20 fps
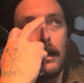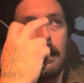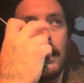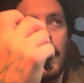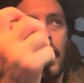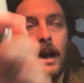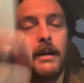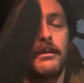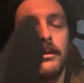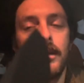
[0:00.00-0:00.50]

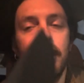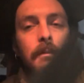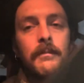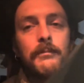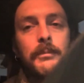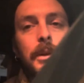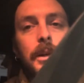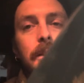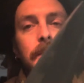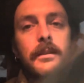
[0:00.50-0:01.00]
I will
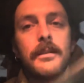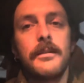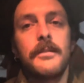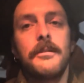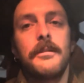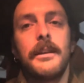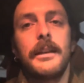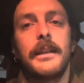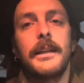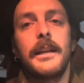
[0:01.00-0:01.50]
compare this to
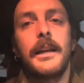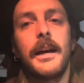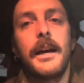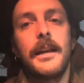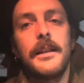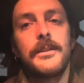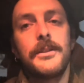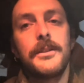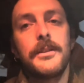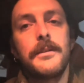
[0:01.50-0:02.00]
like a
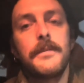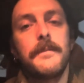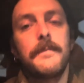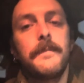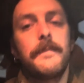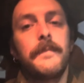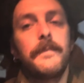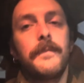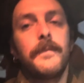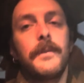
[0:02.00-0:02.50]
Kaiser,
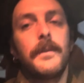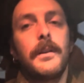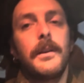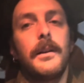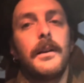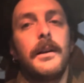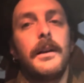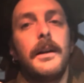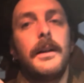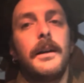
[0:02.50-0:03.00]

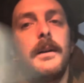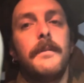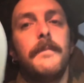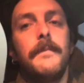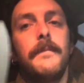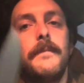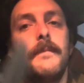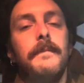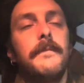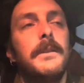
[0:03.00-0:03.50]

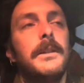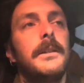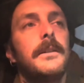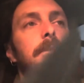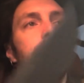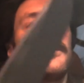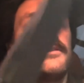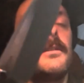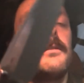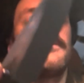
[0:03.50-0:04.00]

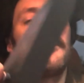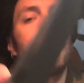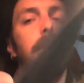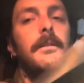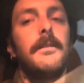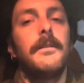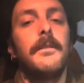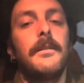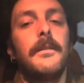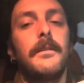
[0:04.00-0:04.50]
because they're
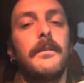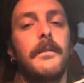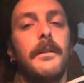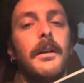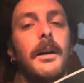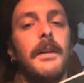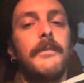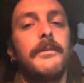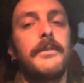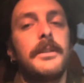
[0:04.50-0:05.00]

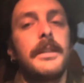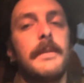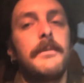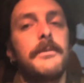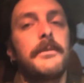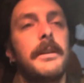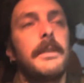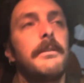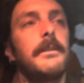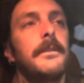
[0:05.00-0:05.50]
oftentimes
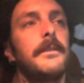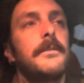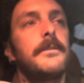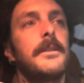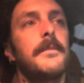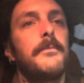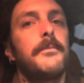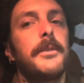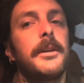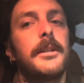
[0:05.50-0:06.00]
right around the
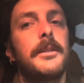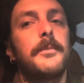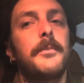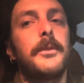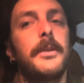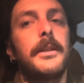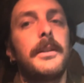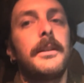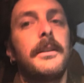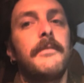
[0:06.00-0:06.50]
same price
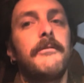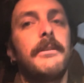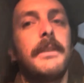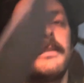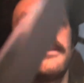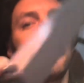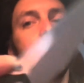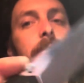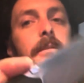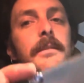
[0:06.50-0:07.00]
point. In fact,
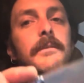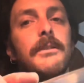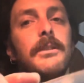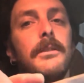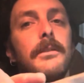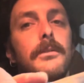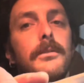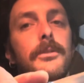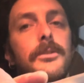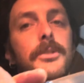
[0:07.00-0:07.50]
this is even a
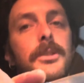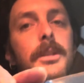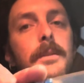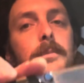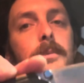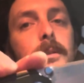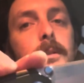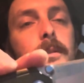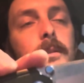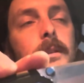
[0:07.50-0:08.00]
little cheaper.